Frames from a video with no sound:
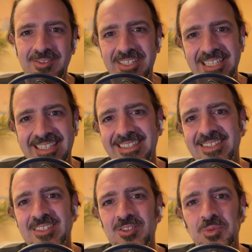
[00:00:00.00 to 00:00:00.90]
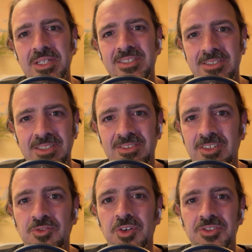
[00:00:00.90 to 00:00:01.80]
Like you just wait till he starts
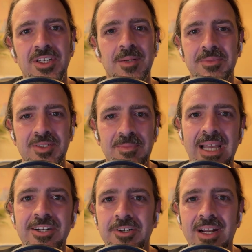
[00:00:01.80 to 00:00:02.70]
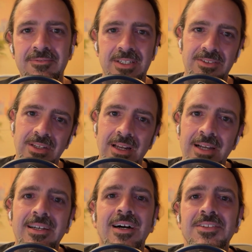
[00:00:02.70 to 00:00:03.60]
forcing you to upload banner graphics and
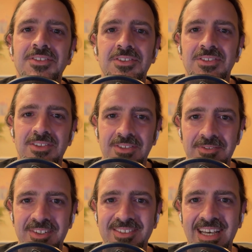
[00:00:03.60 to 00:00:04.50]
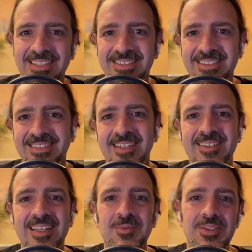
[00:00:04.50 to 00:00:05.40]
icons in 6 different sizes. Then
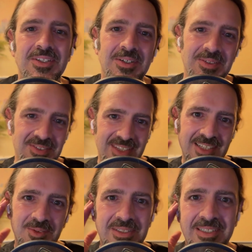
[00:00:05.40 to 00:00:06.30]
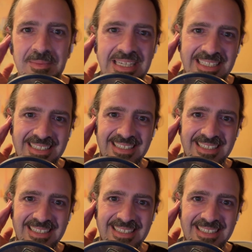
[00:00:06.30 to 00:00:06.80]
we'll know Scott's really made it.